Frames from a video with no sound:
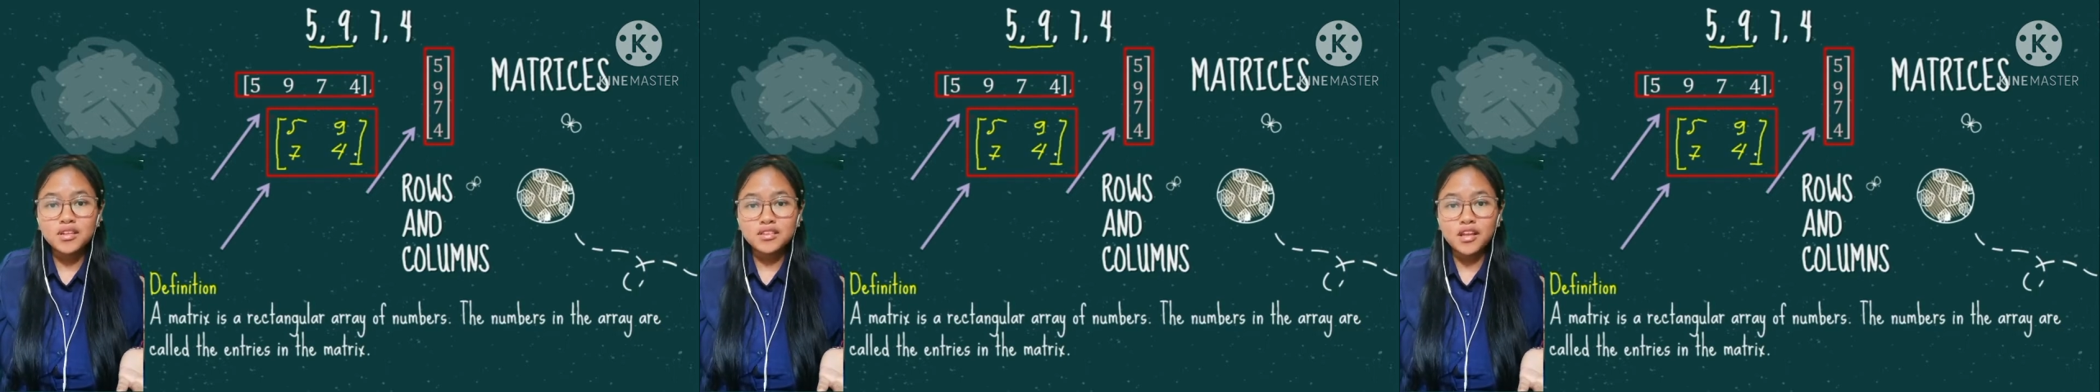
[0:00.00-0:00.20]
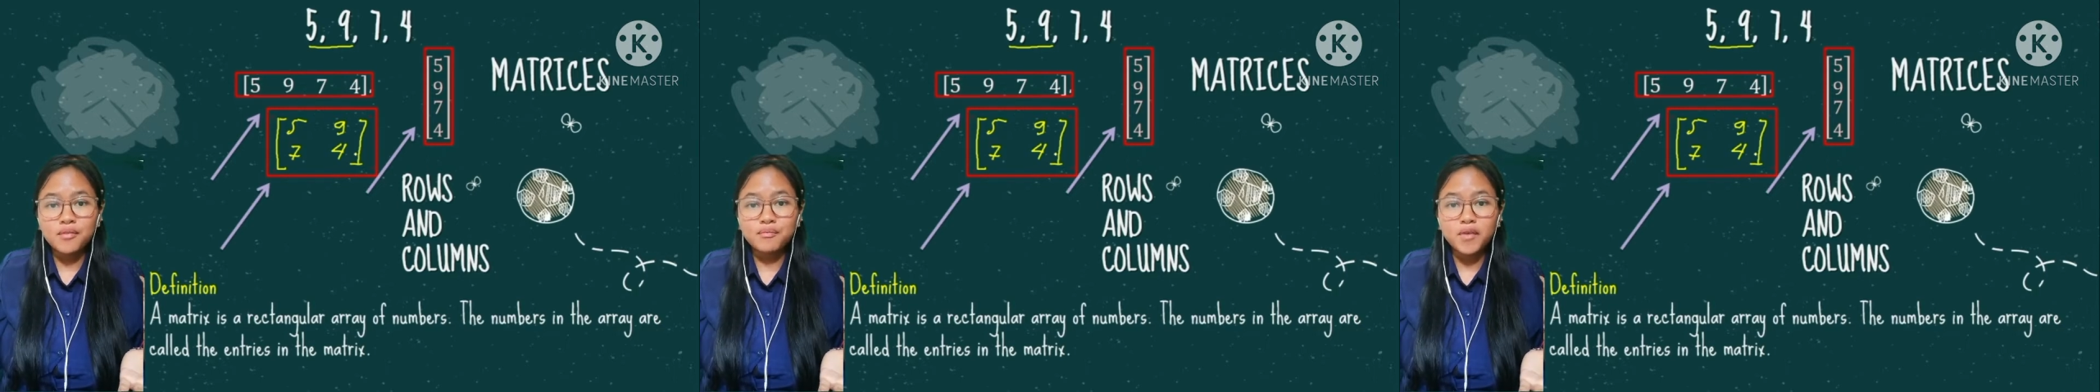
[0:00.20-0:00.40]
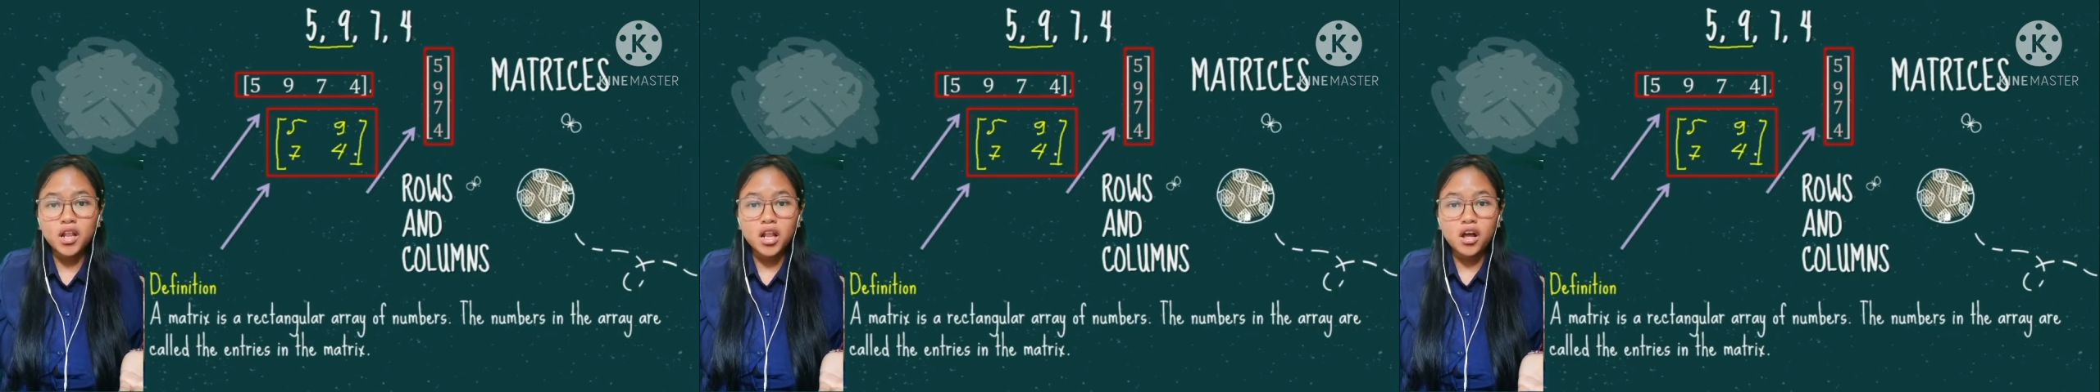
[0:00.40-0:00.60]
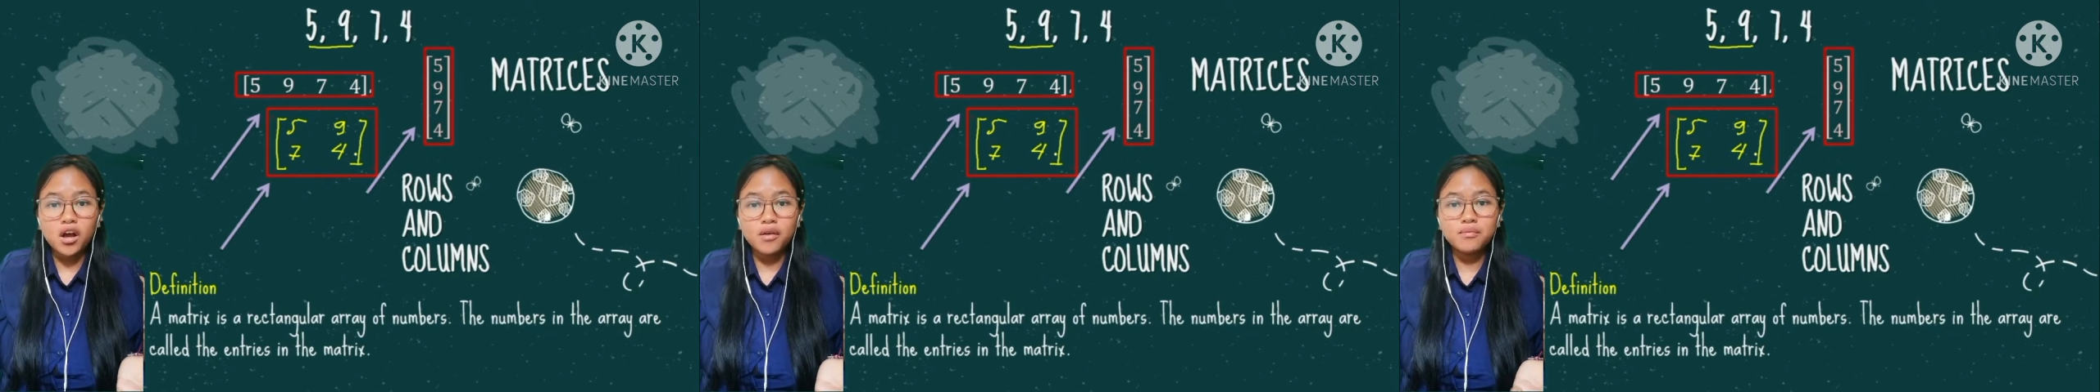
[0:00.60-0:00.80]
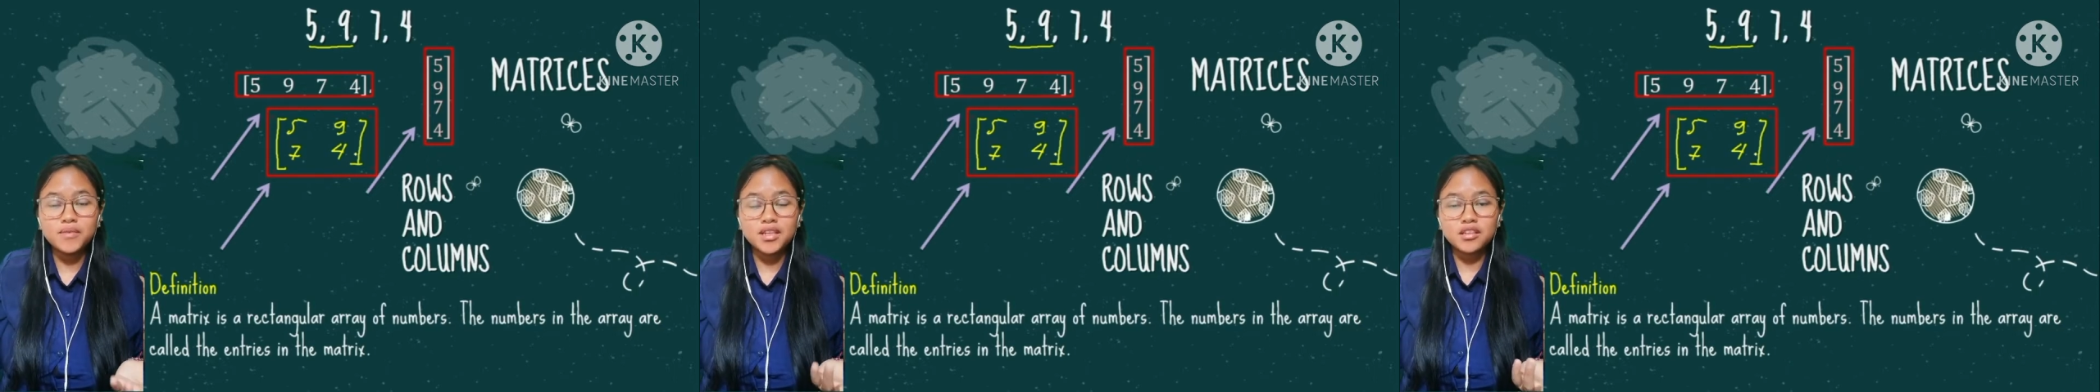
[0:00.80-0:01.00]
sample
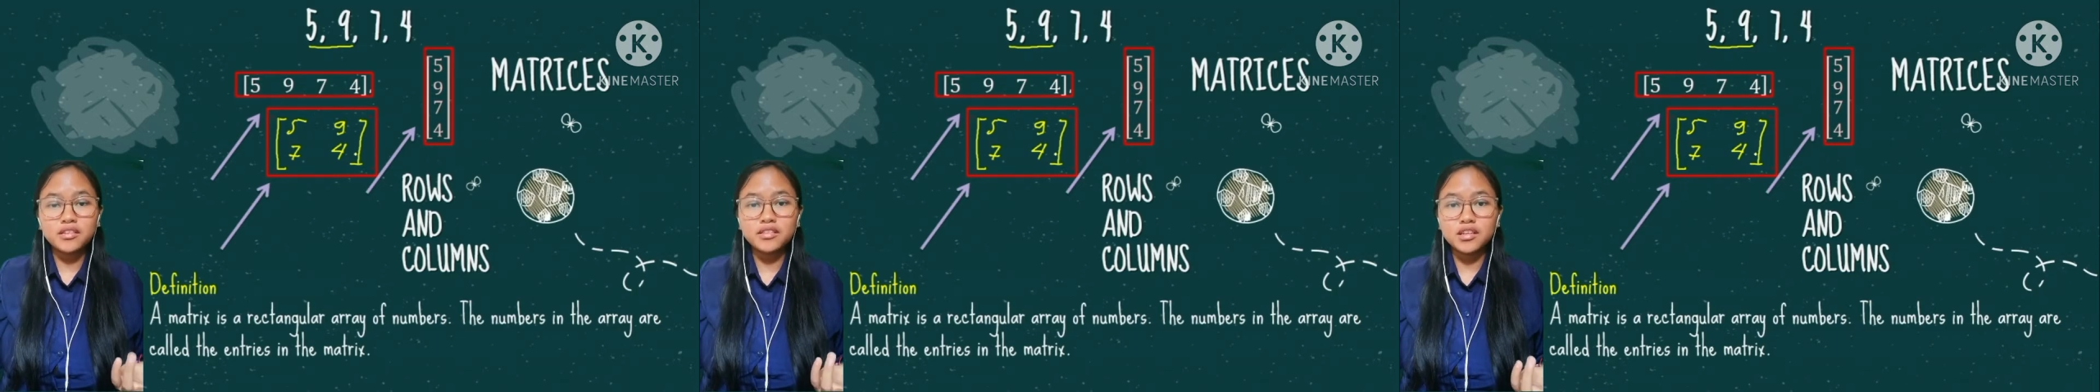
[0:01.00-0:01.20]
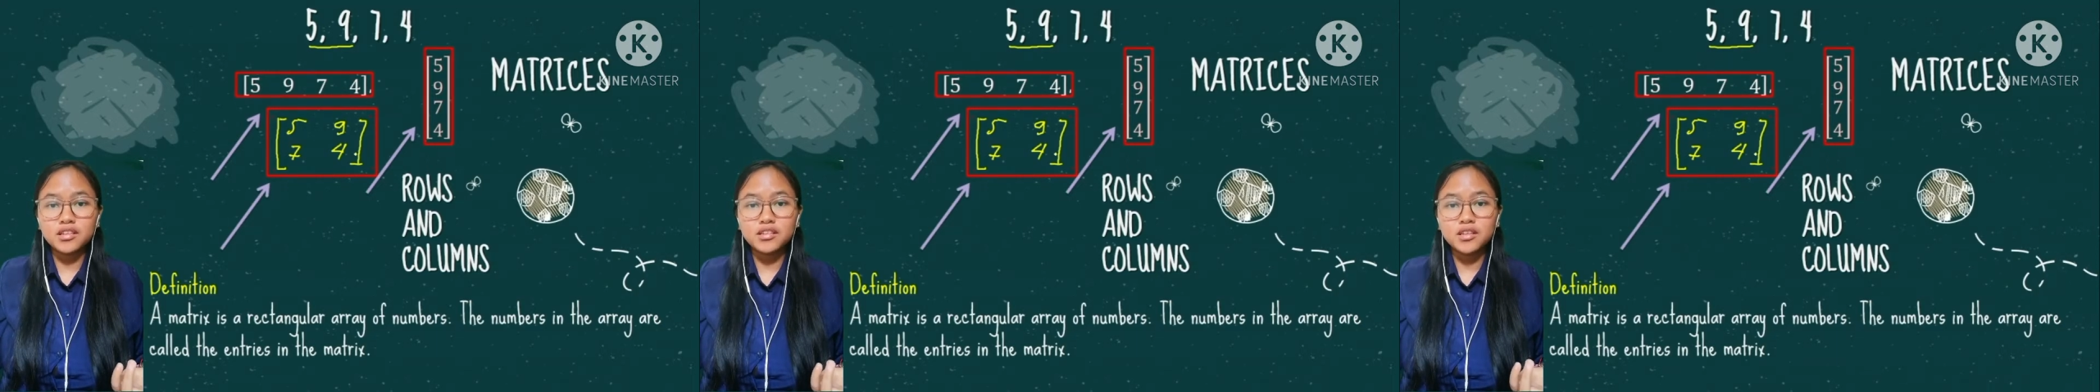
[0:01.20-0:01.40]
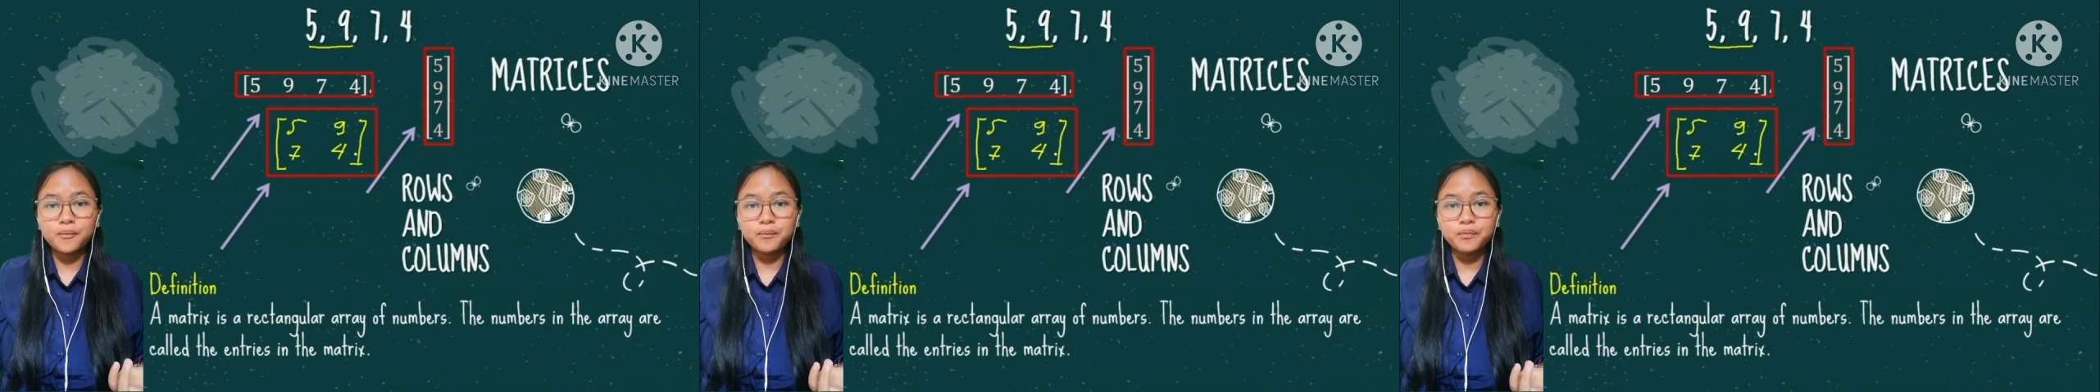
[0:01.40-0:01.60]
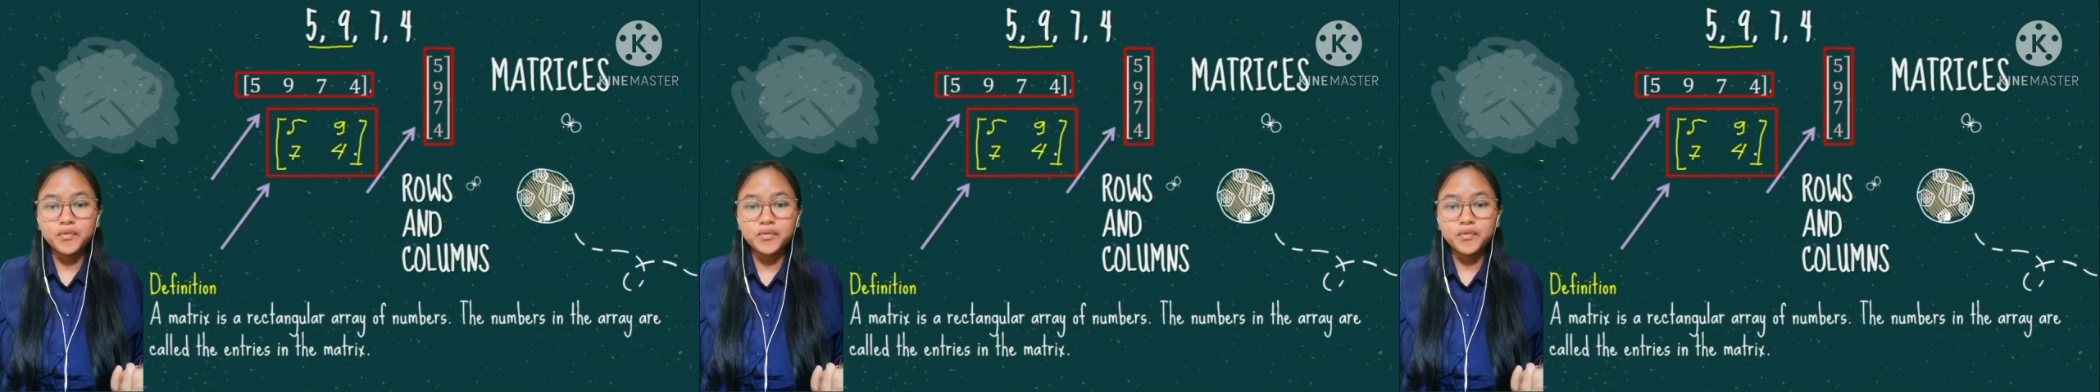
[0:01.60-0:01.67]
of matrices.